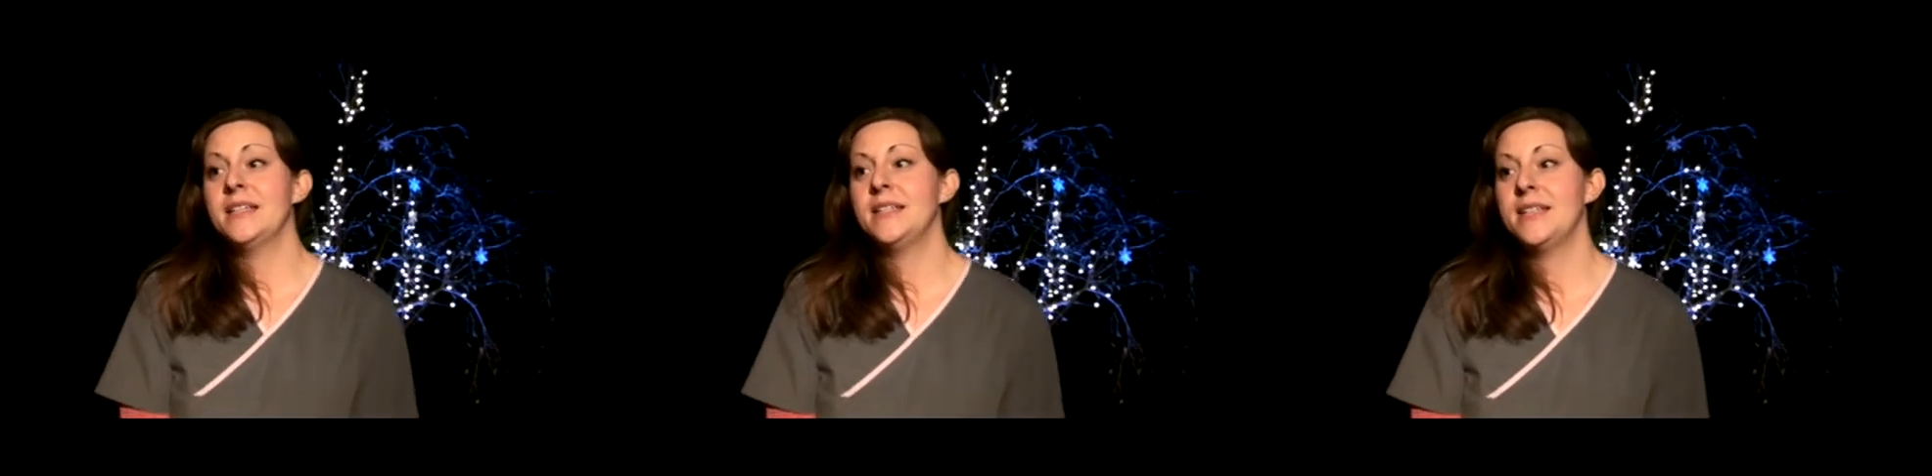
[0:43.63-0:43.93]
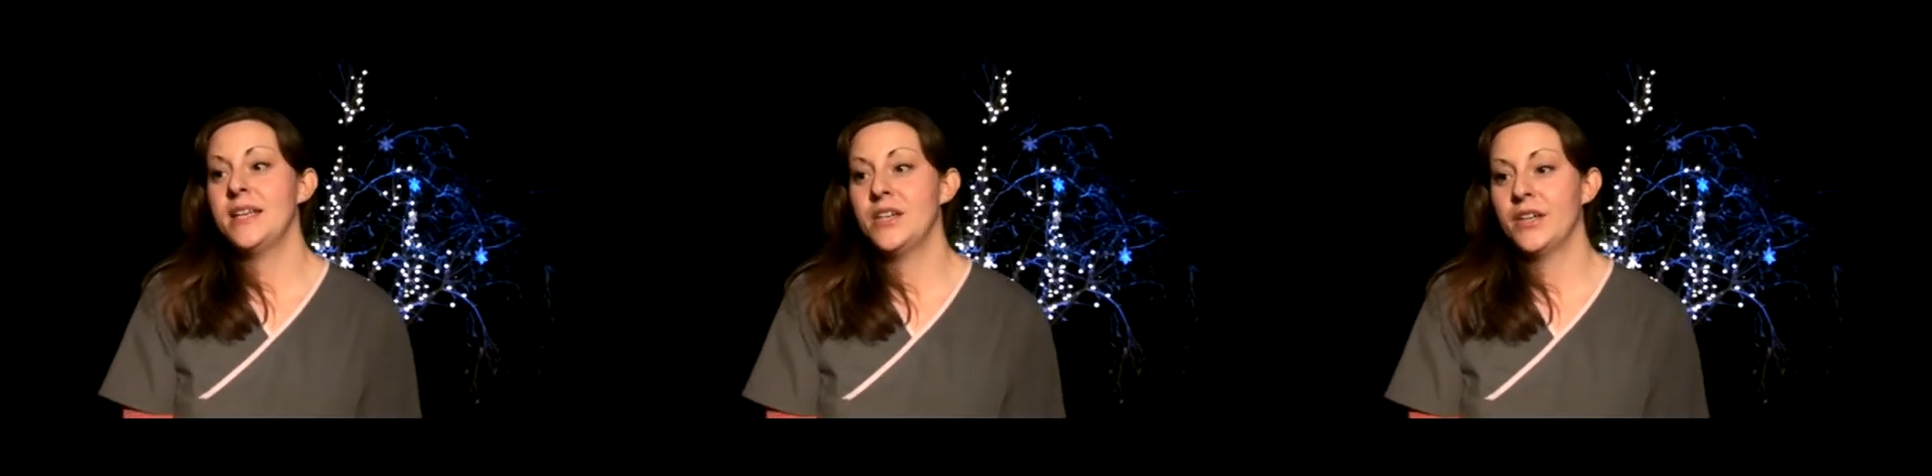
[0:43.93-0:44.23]

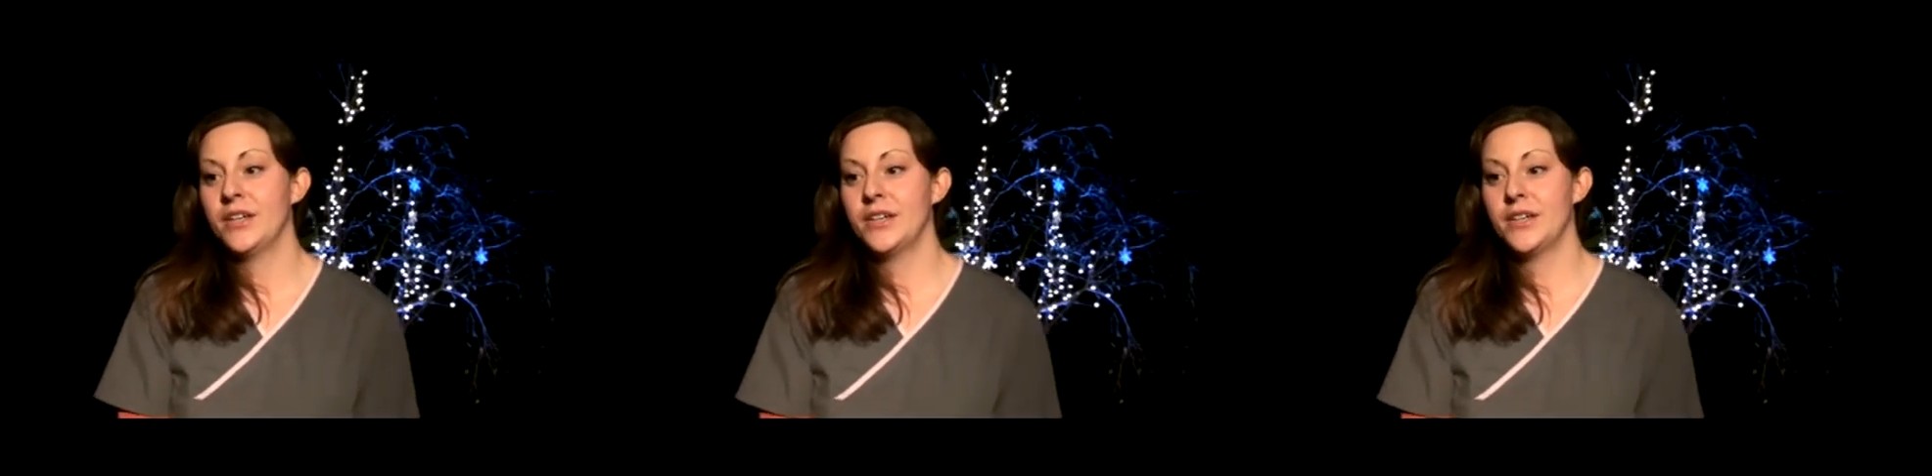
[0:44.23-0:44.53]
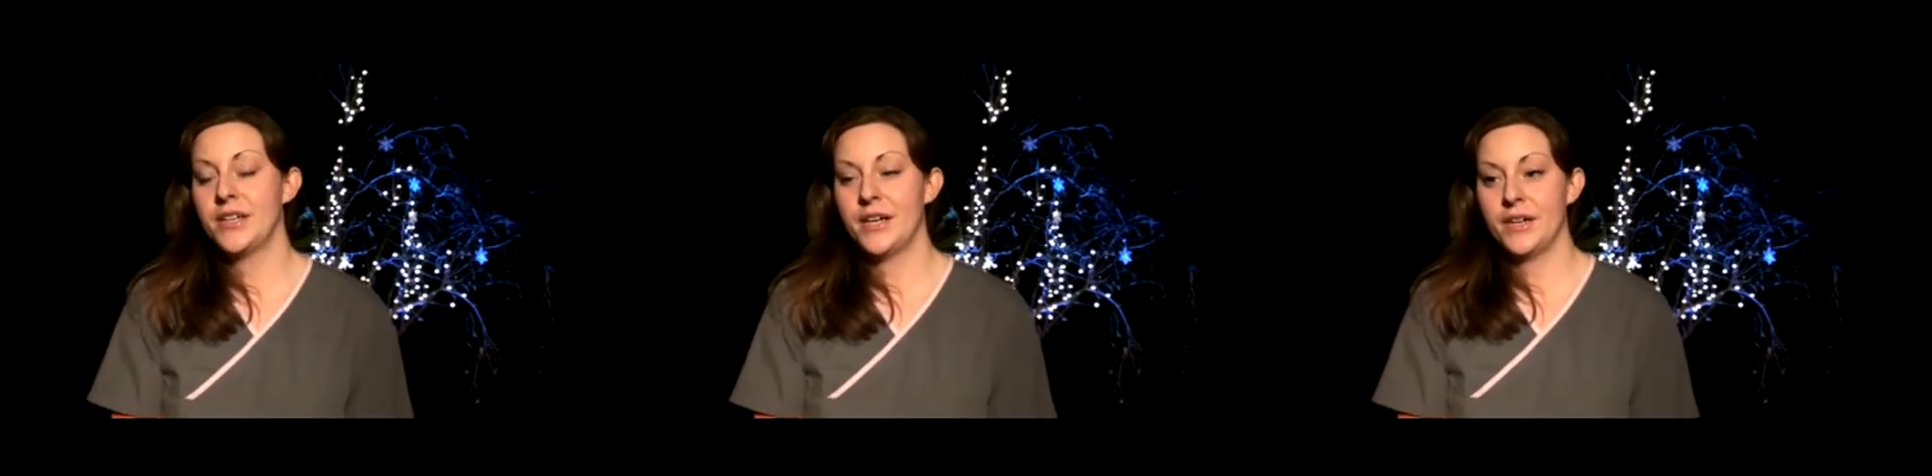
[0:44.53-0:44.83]
senior
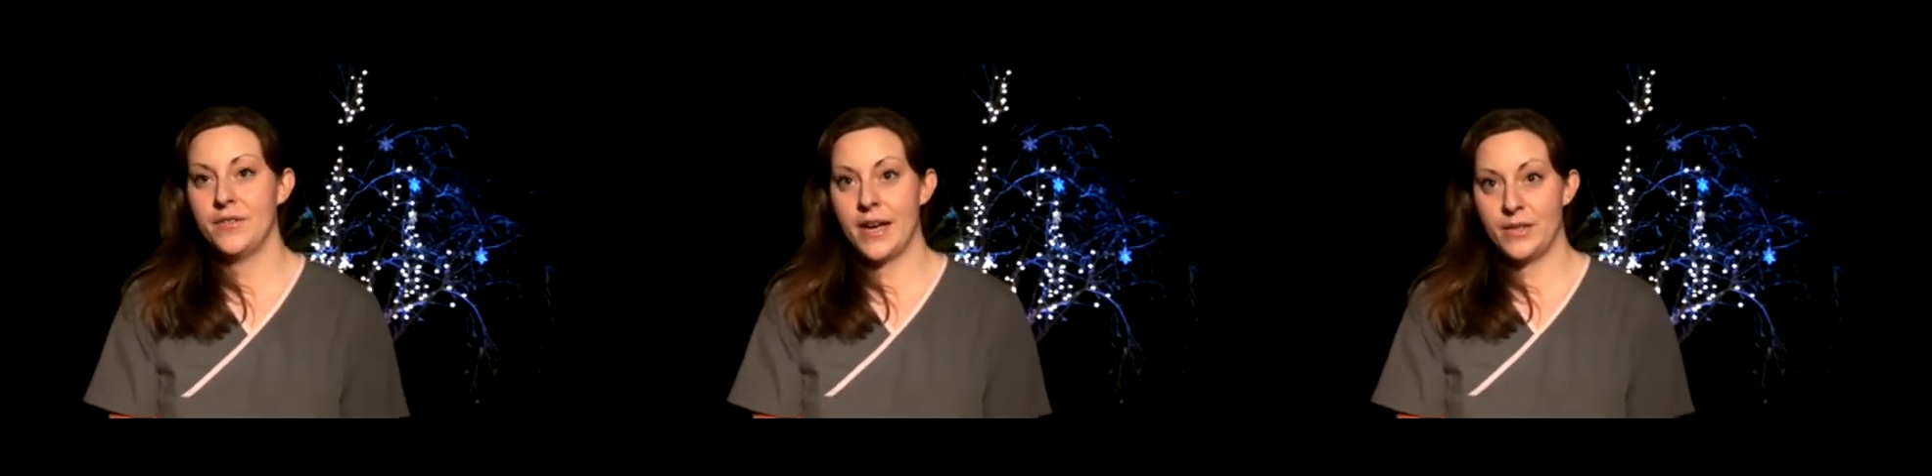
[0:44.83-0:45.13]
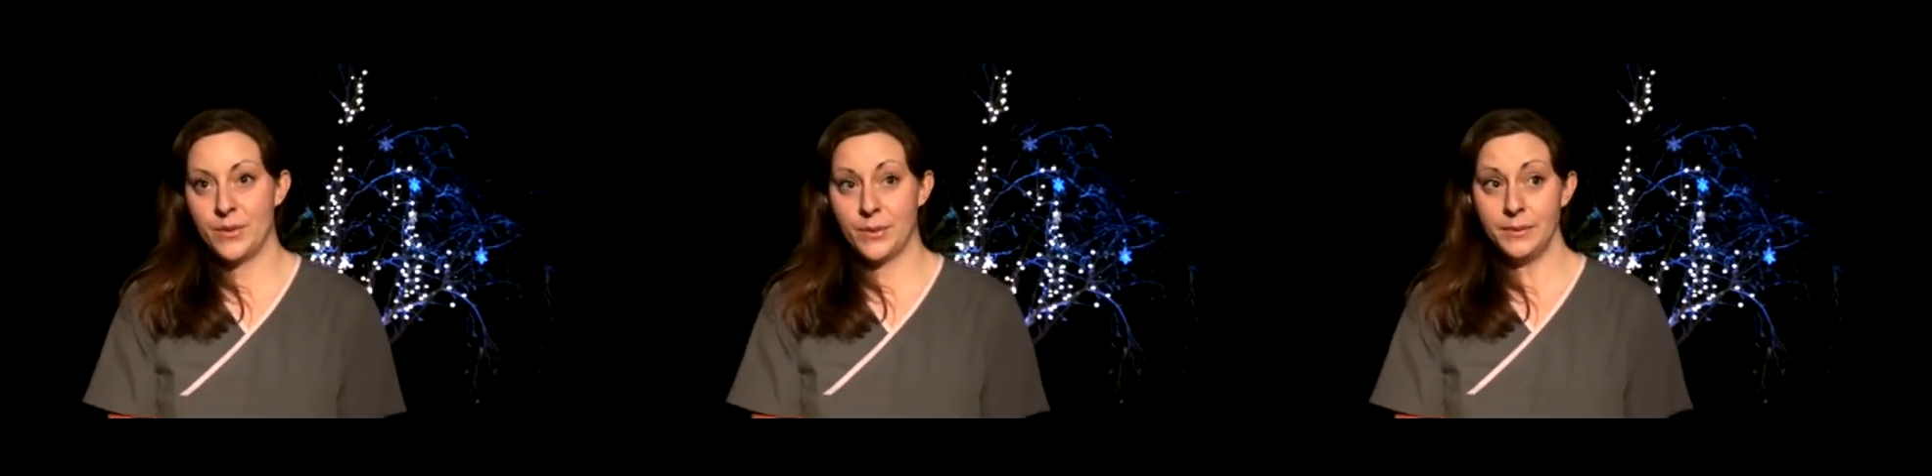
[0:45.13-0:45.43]
year of high
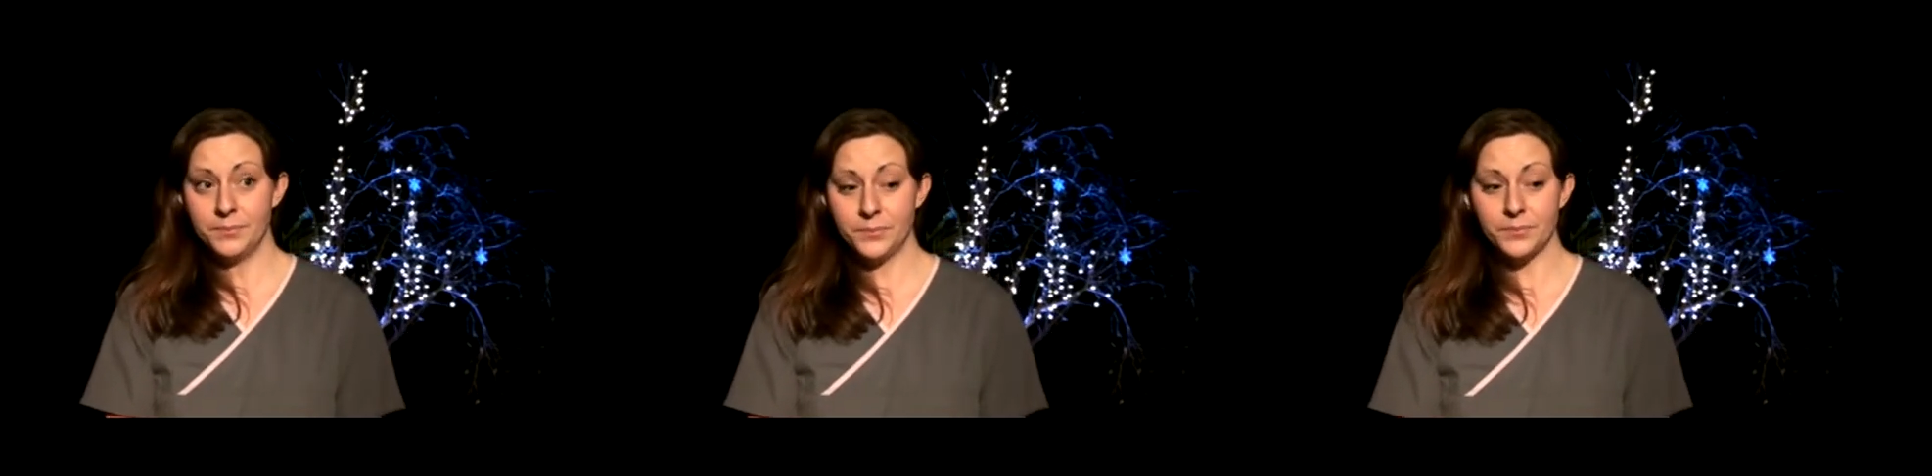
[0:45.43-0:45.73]
school,